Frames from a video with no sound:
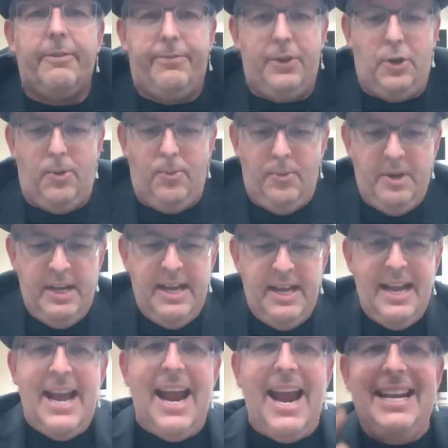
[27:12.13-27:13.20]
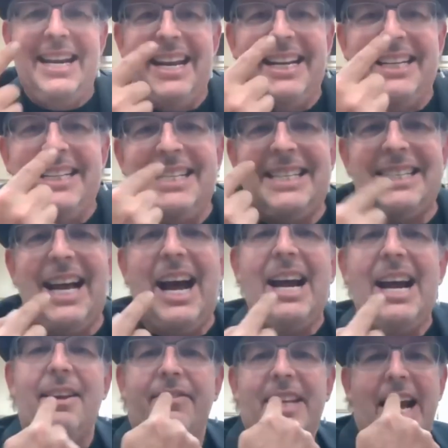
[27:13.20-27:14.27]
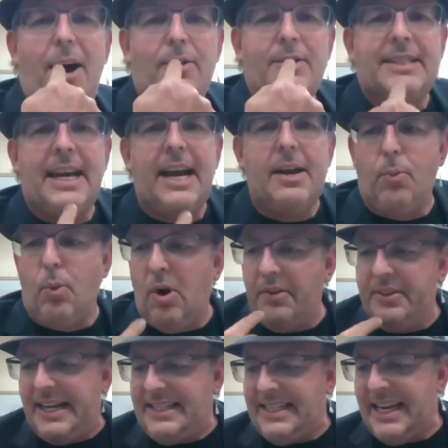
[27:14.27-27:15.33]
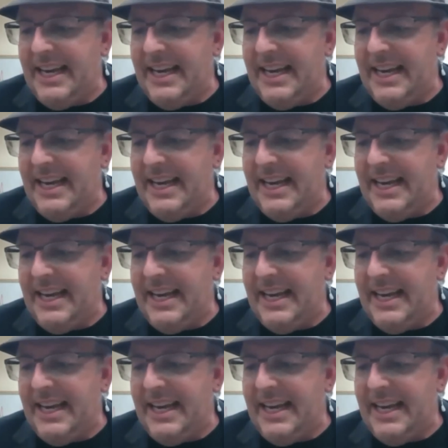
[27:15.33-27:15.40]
of you. And inside of the outside world that's